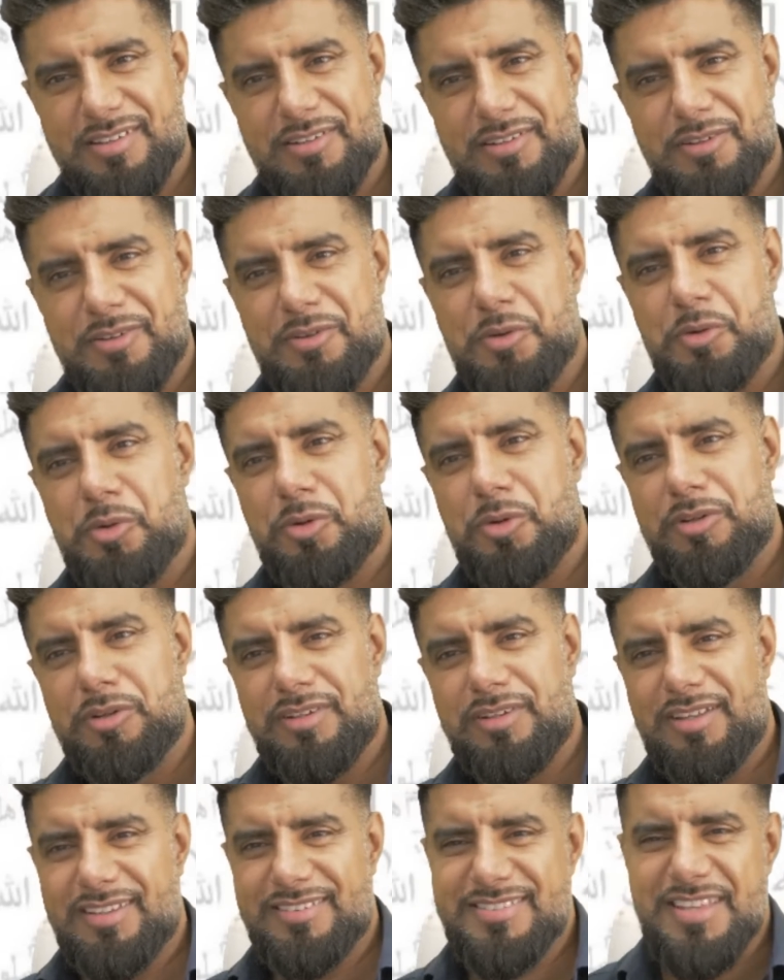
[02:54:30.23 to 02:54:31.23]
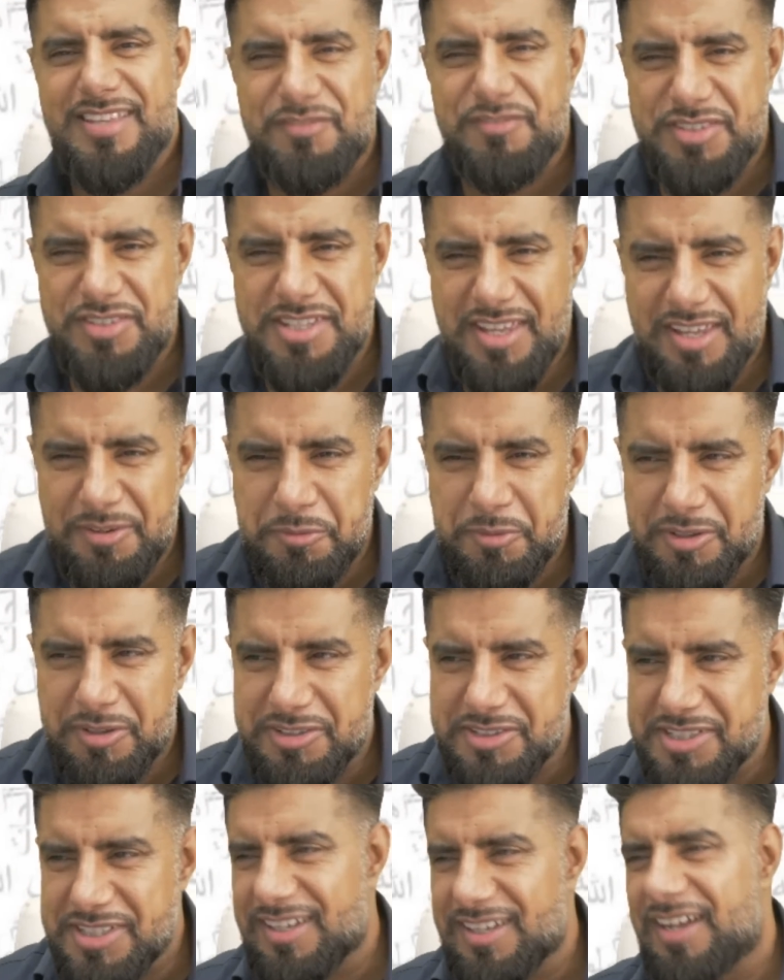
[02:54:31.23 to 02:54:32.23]
All 78
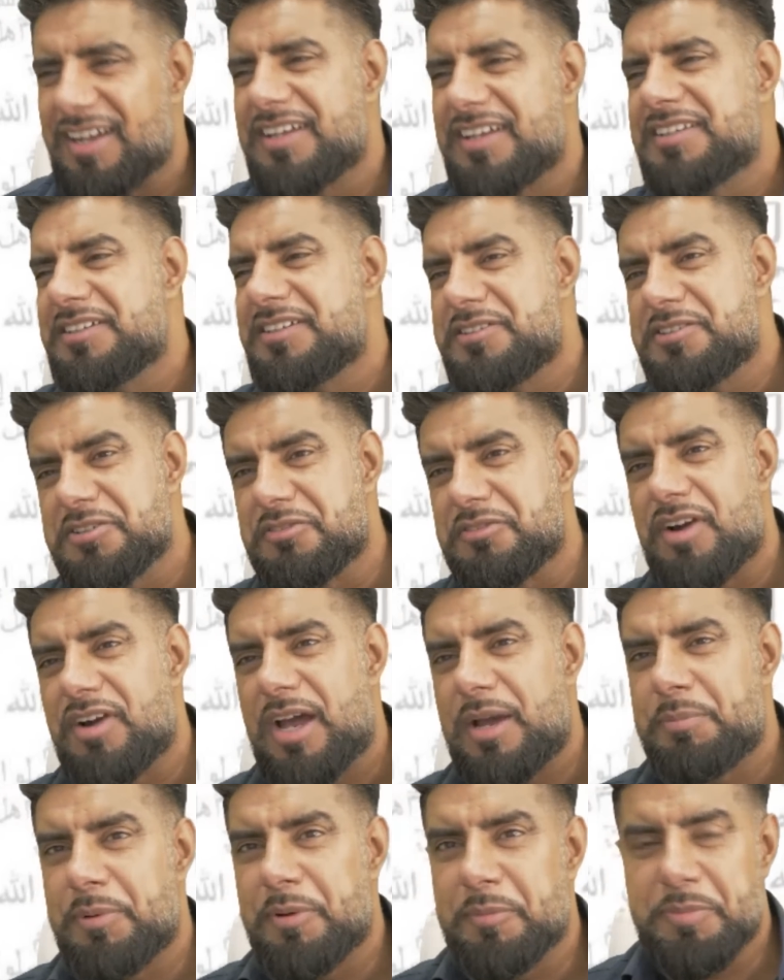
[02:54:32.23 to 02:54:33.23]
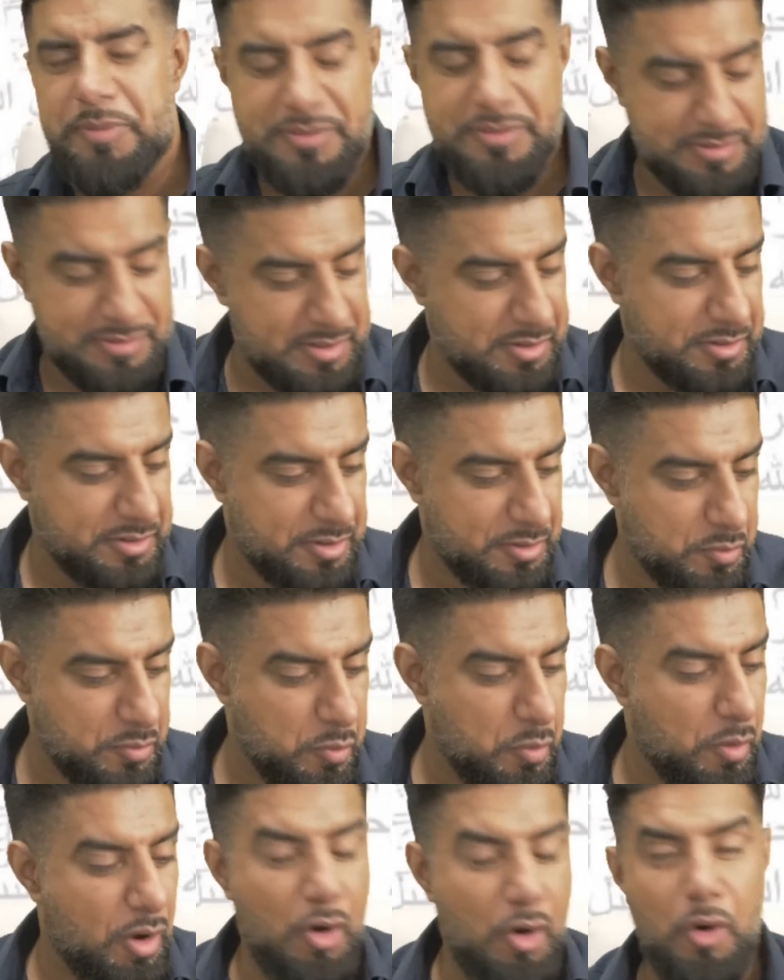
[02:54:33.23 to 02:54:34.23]
watching. I need to wrap up. It's gone on.
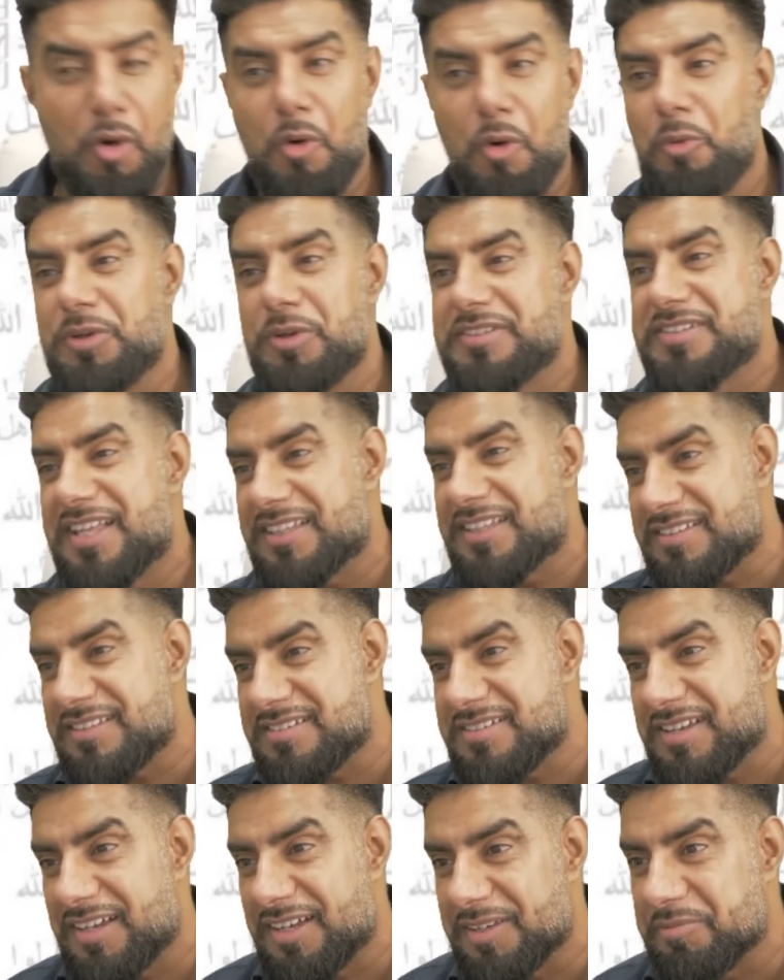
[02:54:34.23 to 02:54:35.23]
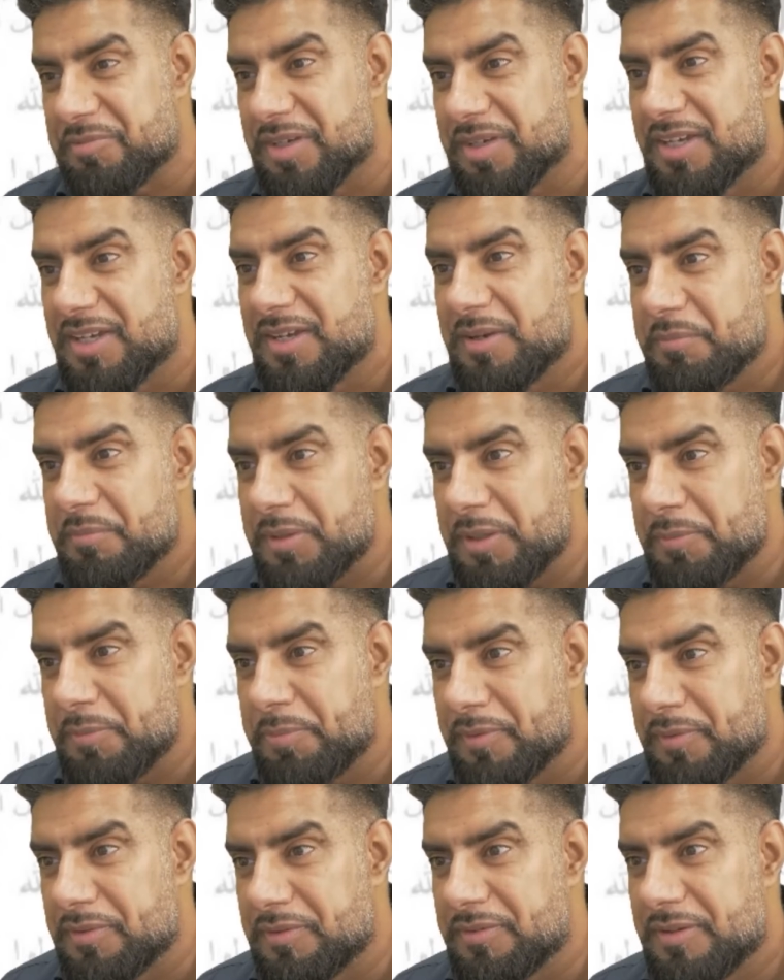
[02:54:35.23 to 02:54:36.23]
Whoa, is that the time?
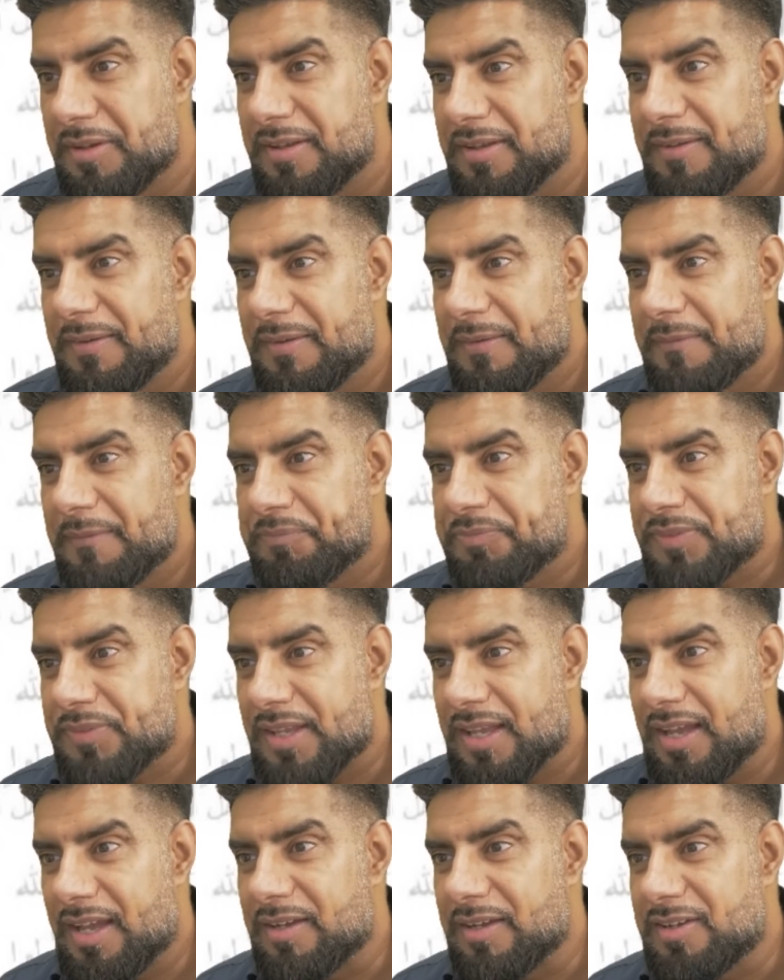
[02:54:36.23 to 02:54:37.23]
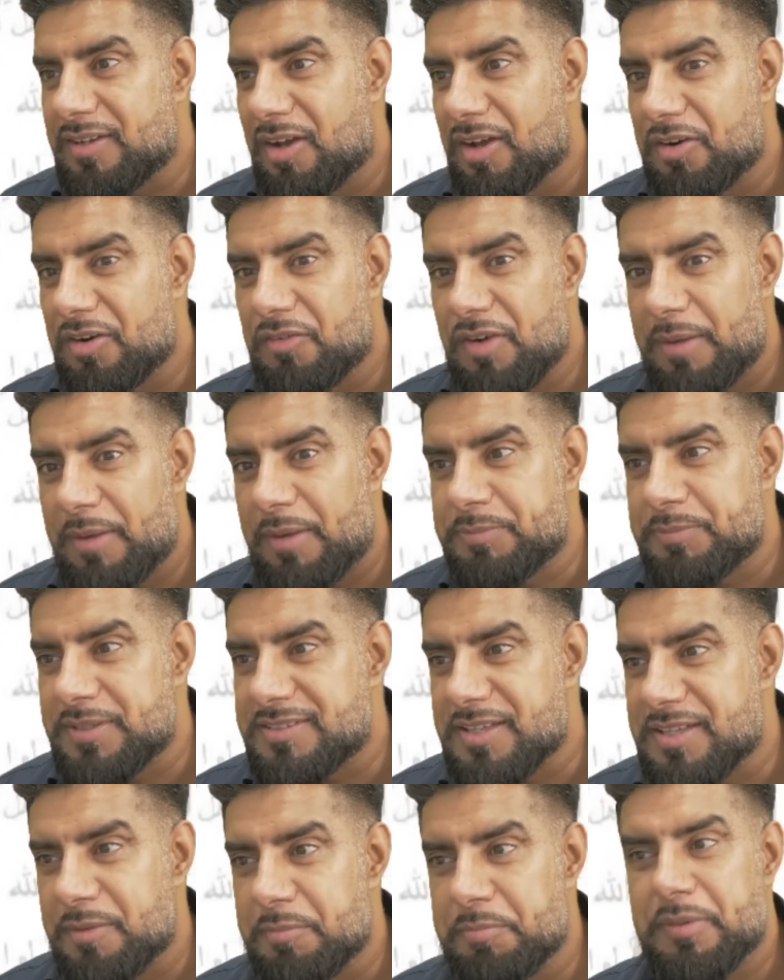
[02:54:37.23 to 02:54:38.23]
People, I got to wrap
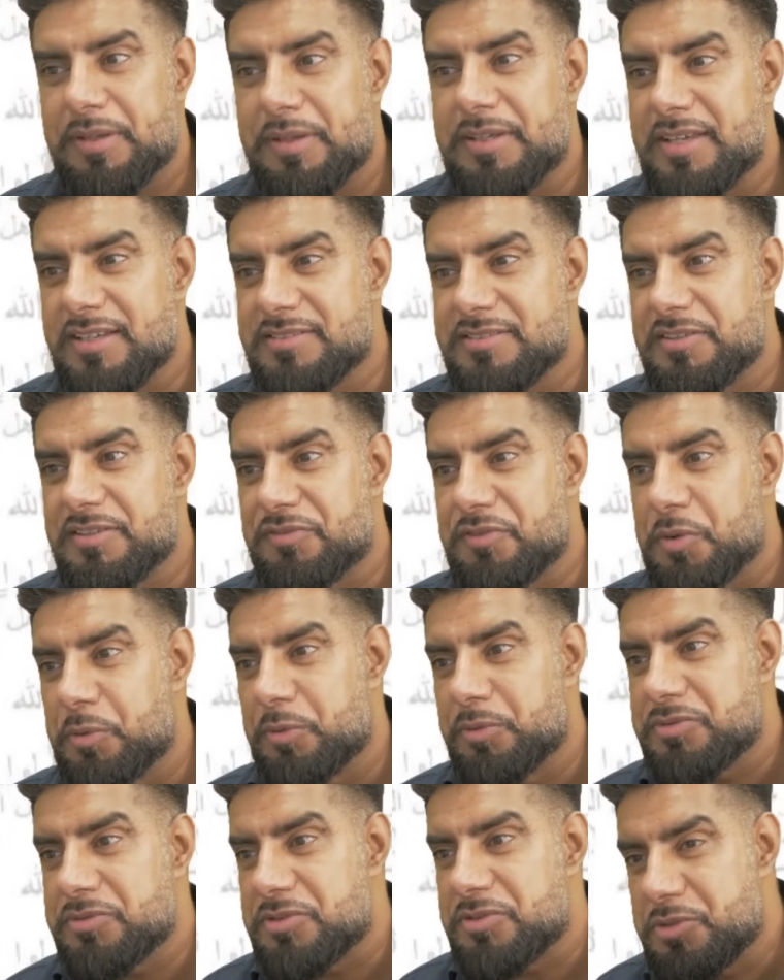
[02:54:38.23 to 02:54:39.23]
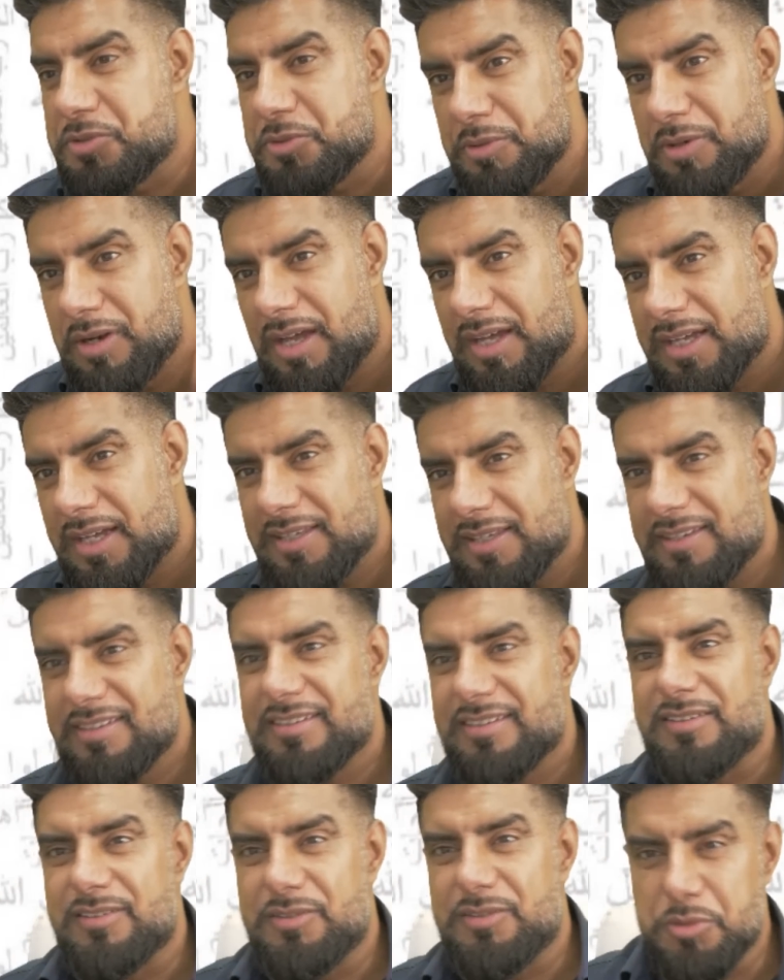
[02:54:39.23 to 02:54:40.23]
this up. But yes, of course, do like,
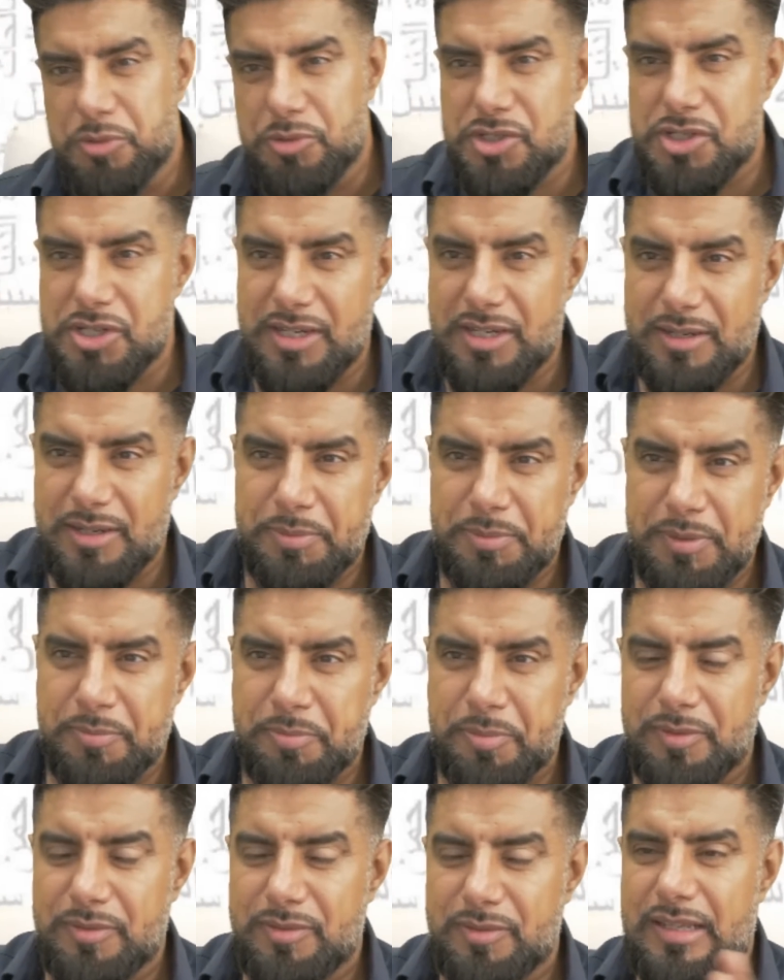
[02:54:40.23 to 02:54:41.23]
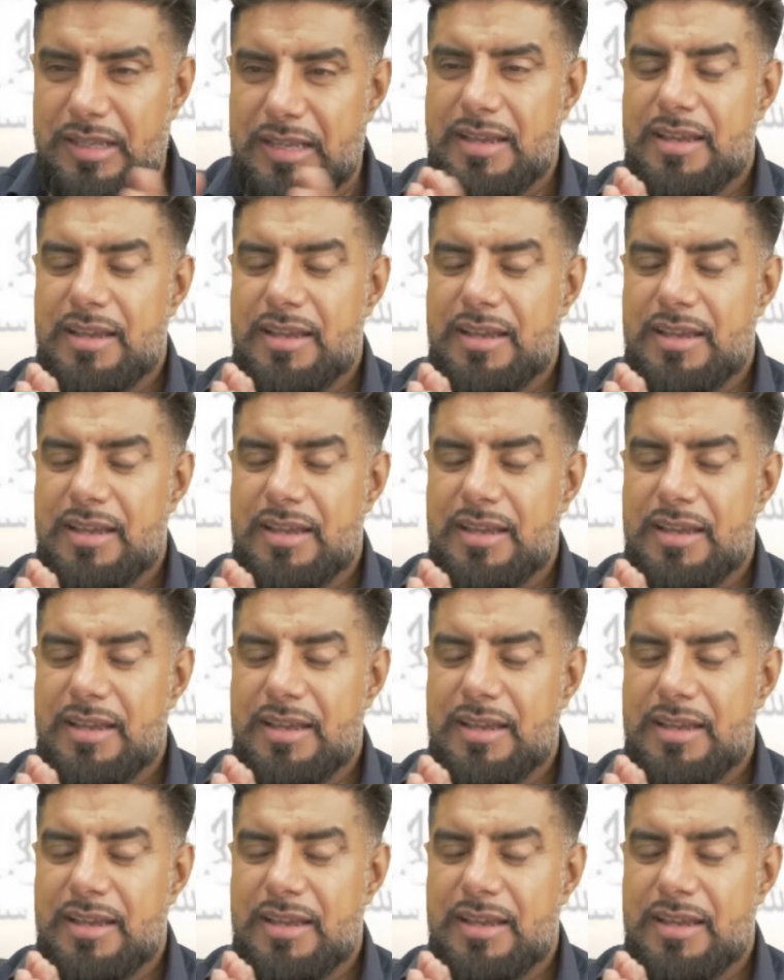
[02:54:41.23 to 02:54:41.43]
do share, people.